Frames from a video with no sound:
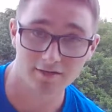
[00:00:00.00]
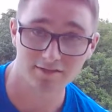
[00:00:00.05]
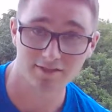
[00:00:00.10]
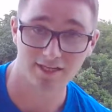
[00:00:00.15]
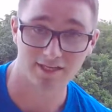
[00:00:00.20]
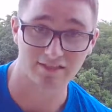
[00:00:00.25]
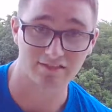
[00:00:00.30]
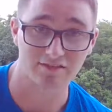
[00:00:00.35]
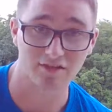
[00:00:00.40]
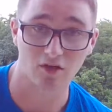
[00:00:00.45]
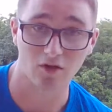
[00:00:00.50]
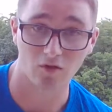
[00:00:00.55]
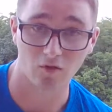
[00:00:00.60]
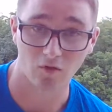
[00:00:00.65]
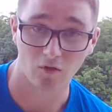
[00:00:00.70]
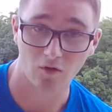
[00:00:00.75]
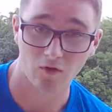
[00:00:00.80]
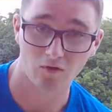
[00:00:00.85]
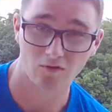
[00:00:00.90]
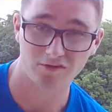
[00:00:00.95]
takes a
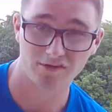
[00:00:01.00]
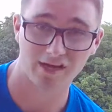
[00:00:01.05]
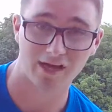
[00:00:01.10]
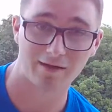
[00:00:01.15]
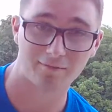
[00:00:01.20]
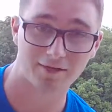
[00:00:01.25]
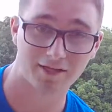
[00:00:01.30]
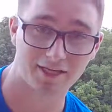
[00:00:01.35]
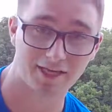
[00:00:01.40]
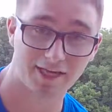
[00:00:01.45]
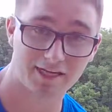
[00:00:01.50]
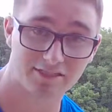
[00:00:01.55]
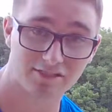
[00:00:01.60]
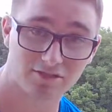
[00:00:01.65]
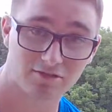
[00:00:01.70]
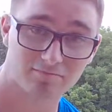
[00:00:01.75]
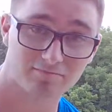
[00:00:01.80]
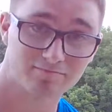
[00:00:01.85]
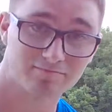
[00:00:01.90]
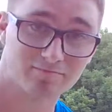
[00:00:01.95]
long time to catch
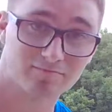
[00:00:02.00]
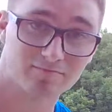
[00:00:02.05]
them.